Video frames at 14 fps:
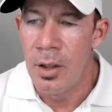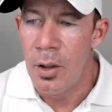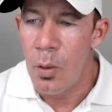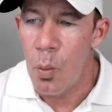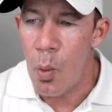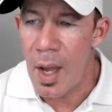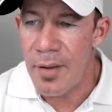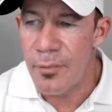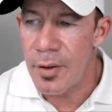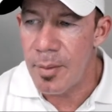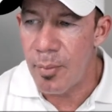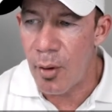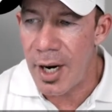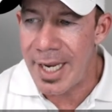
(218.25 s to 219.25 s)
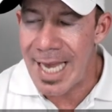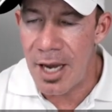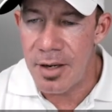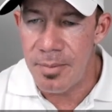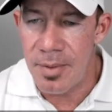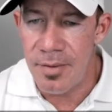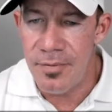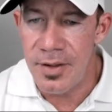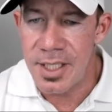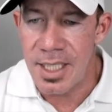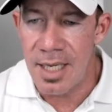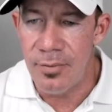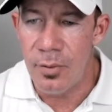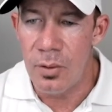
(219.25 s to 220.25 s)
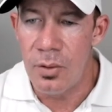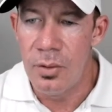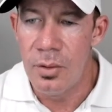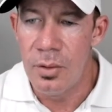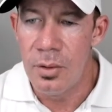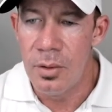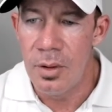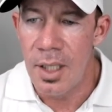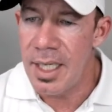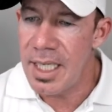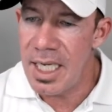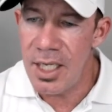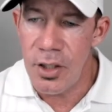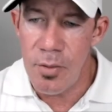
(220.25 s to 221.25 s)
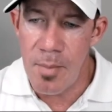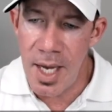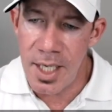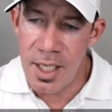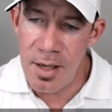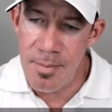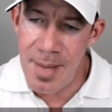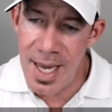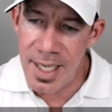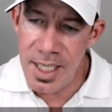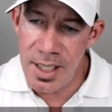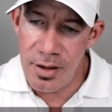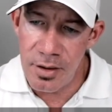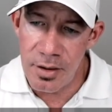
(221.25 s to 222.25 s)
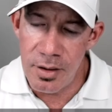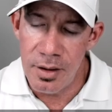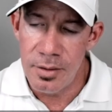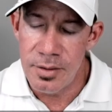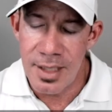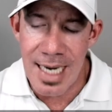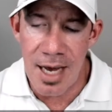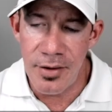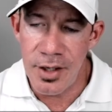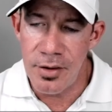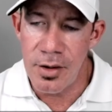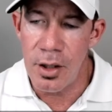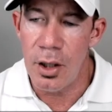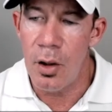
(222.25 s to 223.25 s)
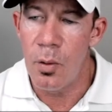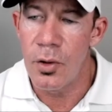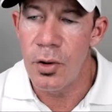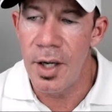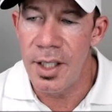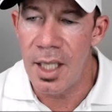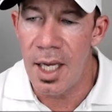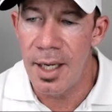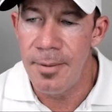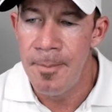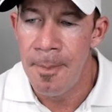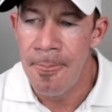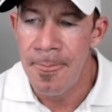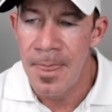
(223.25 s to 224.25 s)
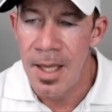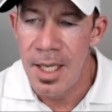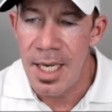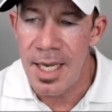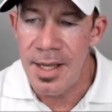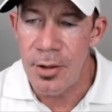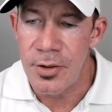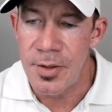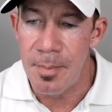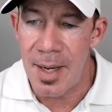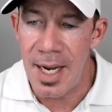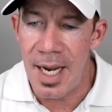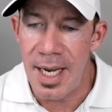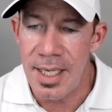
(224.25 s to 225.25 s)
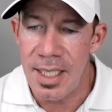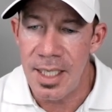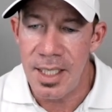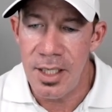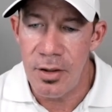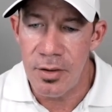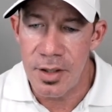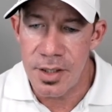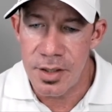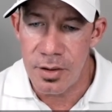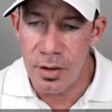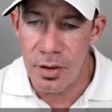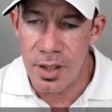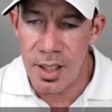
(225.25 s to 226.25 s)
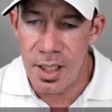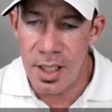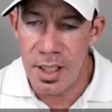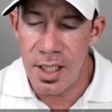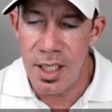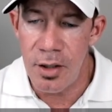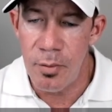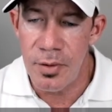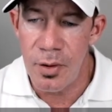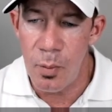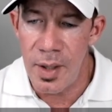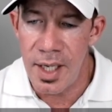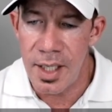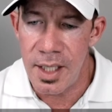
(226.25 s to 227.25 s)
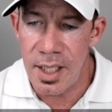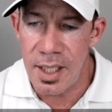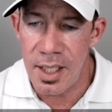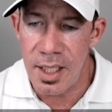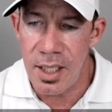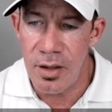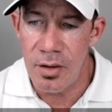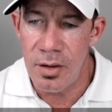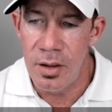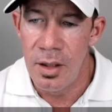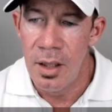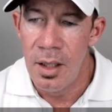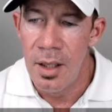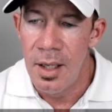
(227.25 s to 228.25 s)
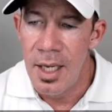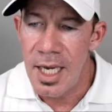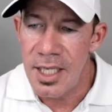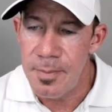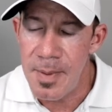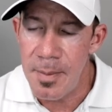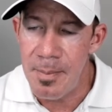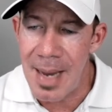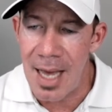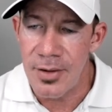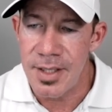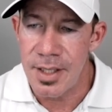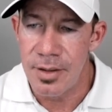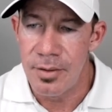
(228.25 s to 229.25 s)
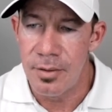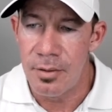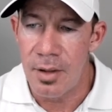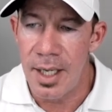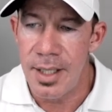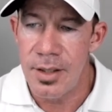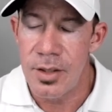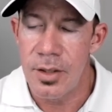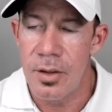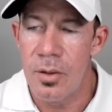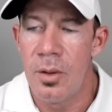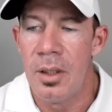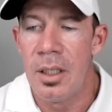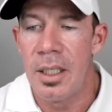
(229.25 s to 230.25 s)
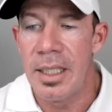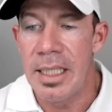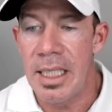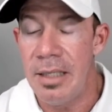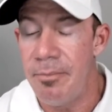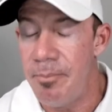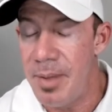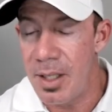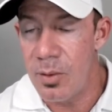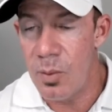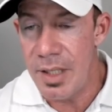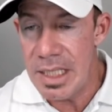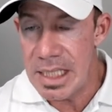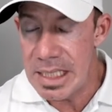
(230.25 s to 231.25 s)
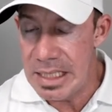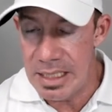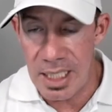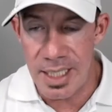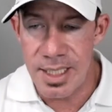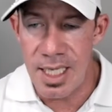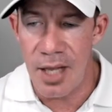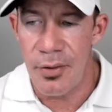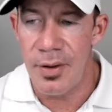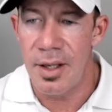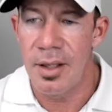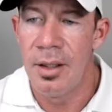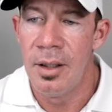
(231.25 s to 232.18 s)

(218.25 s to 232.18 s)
wait for the breakout above this level. And again, you might come back here, down here to the lower trend line. And there's a buy idea here because look, it hit it here with the wick, hit it here. It's been bouncing, right? So again, if Bitcoin just does nothing,